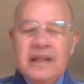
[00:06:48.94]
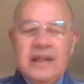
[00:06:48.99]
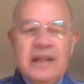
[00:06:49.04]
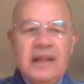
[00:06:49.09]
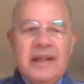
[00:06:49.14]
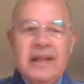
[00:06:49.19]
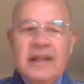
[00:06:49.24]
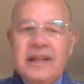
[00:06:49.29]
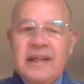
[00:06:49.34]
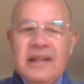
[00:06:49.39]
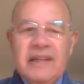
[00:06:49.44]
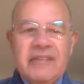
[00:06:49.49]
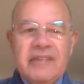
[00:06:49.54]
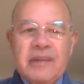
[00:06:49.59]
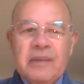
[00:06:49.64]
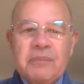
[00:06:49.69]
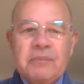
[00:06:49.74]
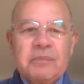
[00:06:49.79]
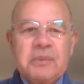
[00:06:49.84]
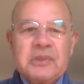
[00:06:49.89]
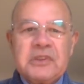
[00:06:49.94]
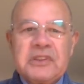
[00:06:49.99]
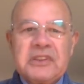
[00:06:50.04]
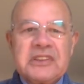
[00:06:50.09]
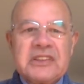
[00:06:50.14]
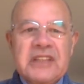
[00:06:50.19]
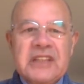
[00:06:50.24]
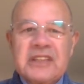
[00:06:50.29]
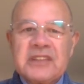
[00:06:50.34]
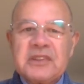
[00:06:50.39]
He never
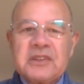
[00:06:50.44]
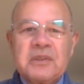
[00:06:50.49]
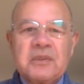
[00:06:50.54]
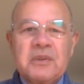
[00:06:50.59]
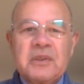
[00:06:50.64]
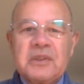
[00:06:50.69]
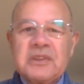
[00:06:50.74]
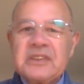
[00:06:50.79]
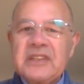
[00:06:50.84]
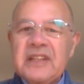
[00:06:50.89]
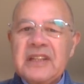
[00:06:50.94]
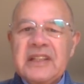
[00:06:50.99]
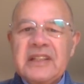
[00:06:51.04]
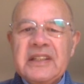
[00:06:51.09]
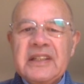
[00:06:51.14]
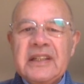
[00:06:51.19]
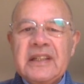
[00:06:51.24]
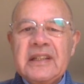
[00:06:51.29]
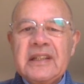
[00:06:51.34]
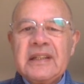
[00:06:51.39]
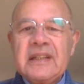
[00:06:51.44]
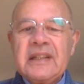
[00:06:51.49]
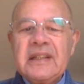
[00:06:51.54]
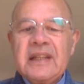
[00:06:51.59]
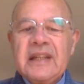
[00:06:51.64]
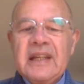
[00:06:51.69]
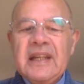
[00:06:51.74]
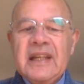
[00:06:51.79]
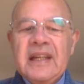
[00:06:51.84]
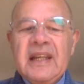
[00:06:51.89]
pushes us towards anything.
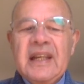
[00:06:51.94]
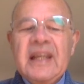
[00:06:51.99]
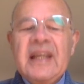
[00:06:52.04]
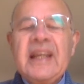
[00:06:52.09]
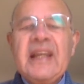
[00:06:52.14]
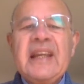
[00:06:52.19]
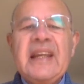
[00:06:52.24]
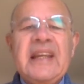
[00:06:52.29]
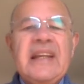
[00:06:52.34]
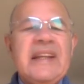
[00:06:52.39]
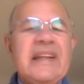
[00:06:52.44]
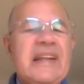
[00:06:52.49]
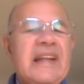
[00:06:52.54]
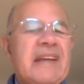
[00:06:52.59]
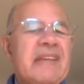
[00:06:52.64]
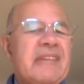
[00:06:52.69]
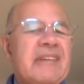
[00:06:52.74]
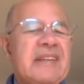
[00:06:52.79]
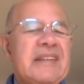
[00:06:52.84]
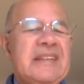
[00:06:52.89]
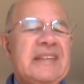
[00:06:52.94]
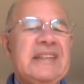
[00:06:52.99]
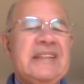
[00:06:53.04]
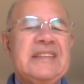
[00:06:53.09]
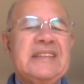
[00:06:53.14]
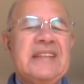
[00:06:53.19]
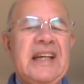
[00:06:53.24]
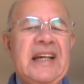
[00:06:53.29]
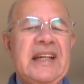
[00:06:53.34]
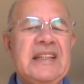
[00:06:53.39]
He never
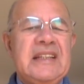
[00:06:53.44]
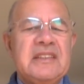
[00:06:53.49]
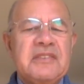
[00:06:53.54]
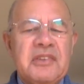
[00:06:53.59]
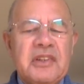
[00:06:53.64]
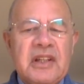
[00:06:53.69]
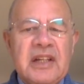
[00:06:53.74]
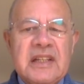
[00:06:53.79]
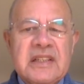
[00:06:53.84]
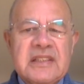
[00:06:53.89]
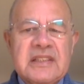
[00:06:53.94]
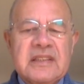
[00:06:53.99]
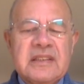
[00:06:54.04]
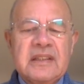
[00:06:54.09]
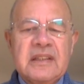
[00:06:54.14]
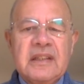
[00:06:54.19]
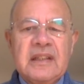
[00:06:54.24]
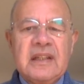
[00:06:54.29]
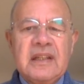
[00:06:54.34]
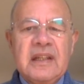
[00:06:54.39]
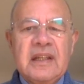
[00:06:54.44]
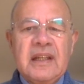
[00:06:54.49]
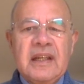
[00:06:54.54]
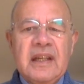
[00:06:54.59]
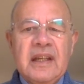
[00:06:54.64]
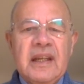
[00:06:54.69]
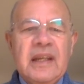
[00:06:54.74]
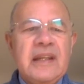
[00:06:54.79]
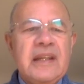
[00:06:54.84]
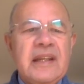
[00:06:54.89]
decides for us.
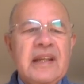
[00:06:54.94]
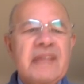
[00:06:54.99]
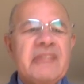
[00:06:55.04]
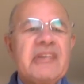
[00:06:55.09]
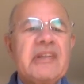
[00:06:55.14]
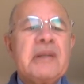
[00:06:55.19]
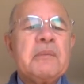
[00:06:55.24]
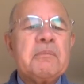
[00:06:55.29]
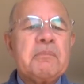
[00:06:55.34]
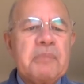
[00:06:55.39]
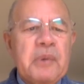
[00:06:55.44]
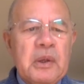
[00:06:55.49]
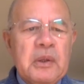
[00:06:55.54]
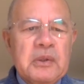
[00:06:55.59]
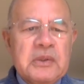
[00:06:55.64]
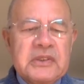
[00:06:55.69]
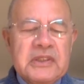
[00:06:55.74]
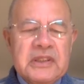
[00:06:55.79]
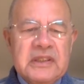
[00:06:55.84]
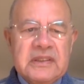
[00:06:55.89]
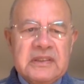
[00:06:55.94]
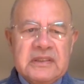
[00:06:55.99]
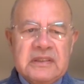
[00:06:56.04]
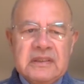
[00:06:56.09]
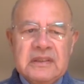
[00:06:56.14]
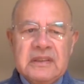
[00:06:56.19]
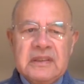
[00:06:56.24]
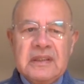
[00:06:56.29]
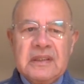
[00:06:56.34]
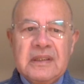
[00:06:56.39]
He never imposes.
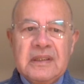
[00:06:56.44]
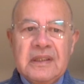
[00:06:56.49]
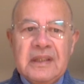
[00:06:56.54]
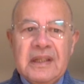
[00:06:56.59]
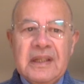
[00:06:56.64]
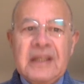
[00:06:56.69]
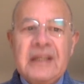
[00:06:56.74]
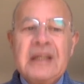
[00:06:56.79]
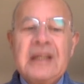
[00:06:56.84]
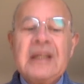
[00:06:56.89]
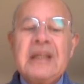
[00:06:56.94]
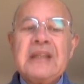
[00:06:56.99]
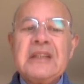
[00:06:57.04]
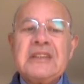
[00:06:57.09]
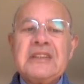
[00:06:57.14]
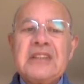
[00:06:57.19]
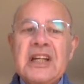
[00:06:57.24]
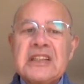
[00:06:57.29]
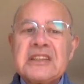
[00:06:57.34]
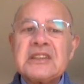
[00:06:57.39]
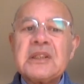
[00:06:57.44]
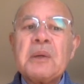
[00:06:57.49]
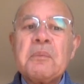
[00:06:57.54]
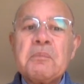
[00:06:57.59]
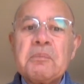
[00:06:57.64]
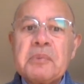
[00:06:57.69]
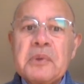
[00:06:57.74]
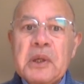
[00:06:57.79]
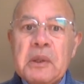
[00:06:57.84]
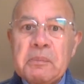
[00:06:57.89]
He just
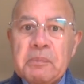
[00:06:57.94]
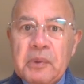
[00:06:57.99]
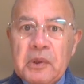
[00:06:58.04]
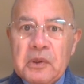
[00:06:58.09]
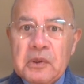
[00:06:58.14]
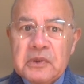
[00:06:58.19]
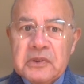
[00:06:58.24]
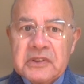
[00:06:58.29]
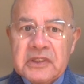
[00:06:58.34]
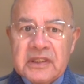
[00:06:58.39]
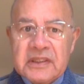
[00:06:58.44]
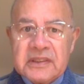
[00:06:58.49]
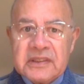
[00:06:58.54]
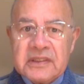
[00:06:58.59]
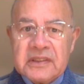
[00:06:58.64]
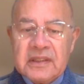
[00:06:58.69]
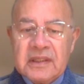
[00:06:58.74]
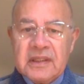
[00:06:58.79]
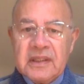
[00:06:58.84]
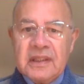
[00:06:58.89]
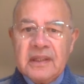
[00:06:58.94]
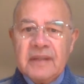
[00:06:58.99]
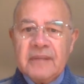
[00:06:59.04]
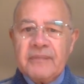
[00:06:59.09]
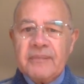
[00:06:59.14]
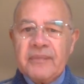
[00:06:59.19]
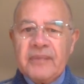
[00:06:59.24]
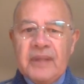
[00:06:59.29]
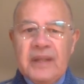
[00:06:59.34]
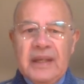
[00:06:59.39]
proposes.
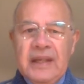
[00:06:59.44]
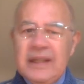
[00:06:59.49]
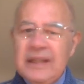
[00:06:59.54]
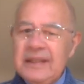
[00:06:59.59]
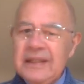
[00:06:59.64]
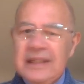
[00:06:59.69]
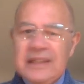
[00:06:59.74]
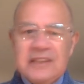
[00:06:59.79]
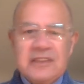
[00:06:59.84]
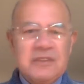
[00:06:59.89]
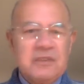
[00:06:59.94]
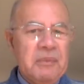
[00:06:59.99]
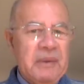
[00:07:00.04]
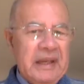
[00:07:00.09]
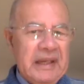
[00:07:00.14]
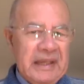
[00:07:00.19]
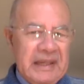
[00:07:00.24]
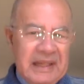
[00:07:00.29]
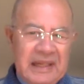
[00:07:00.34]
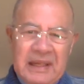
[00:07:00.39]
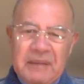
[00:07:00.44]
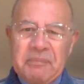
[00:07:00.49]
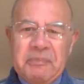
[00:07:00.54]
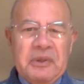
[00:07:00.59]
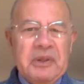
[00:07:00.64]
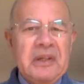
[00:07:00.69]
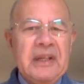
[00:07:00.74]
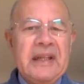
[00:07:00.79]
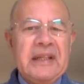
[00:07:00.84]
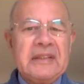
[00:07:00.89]
He does not
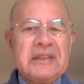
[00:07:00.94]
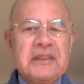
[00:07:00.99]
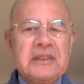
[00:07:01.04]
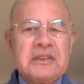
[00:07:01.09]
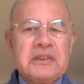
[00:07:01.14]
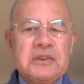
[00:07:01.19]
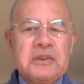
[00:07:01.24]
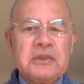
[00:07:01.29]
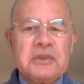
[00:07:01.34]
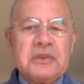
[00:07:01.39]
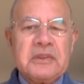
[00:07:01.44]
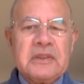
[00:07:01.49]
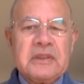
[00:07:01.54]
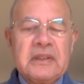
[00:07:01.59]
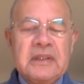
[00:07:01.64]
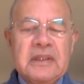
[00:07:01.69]
manipulate the truth.